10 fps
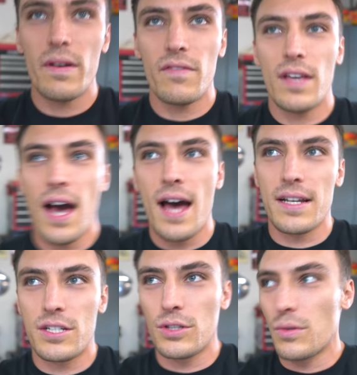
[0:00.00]
we
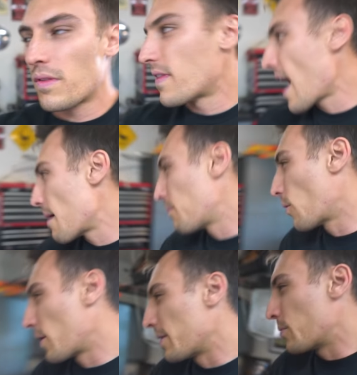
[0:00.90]
got to that
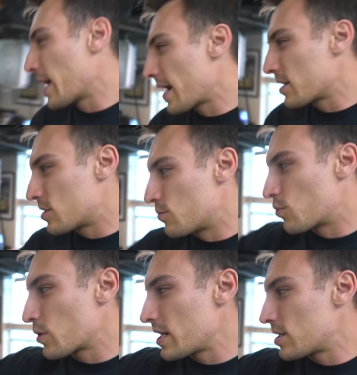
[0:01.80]
point, we got to
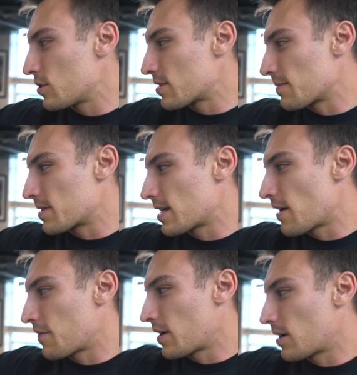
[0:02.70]
redo some
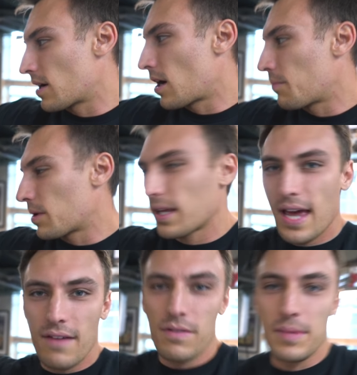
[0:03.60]
stuff, and I'll probably
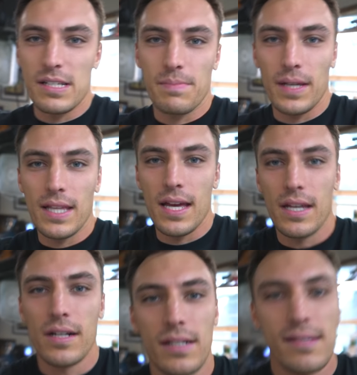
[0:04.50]
have him explain that
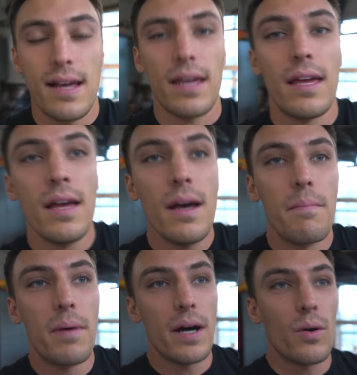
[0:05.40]
here in a second.
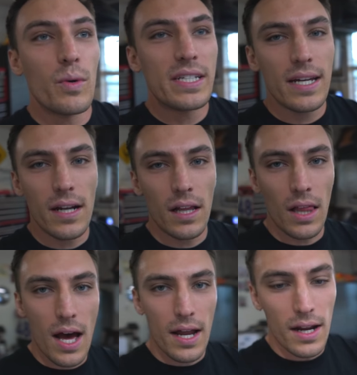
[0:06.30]
But we did a
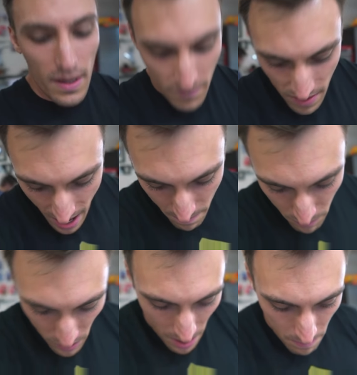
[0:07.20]
lot of that
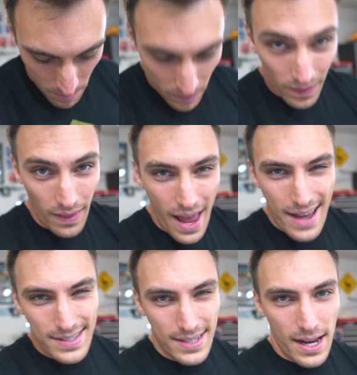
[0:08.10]
prep
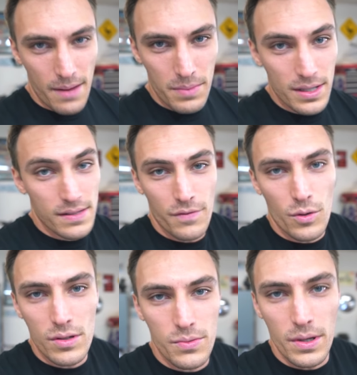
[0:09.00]
last time because, of
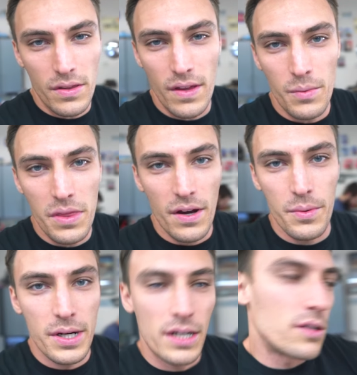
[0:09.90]
course, we thought we
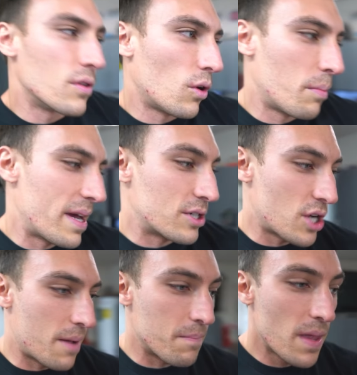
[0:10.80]
were going to do the whole paint
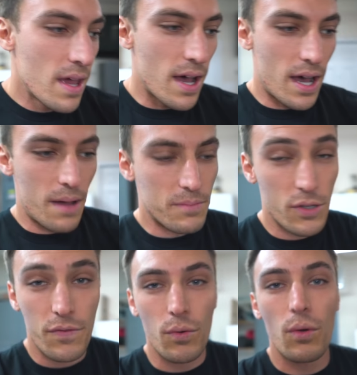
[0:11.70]
job.
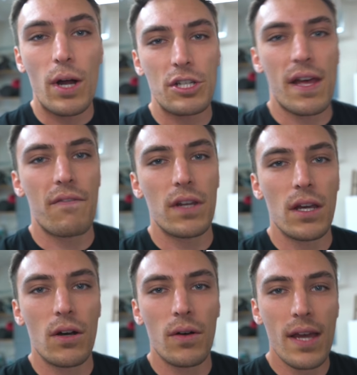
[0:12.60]
So if you want to watch that
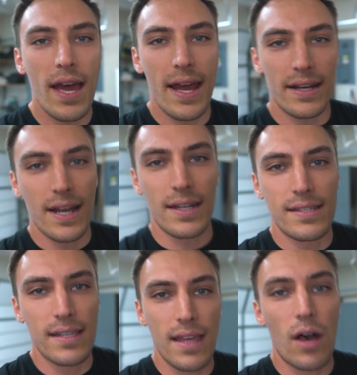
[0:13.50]
video and kind of
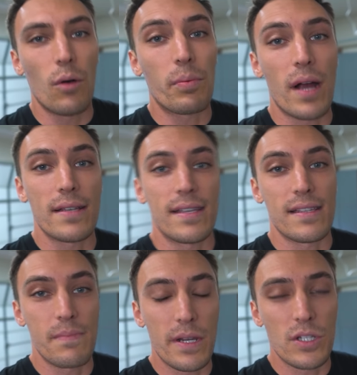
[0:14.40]
see that whole
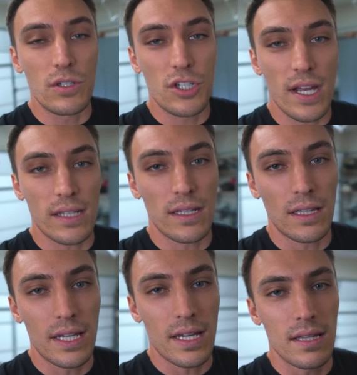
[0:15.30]
process, make sure you check the
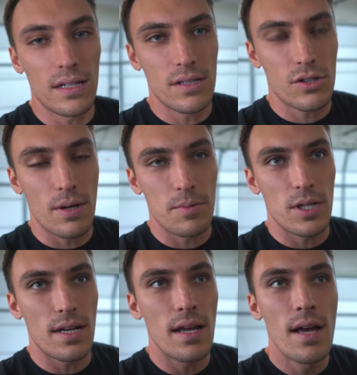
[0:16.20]
link in the
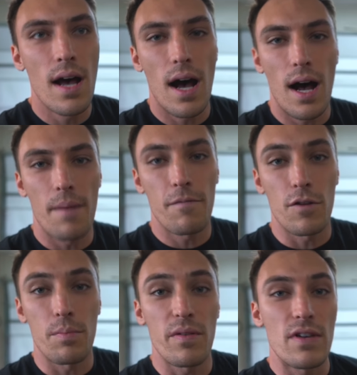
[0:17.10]
description for
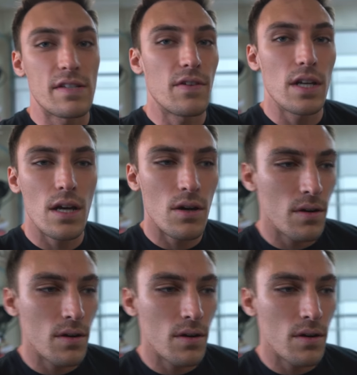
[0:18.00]
the previous video.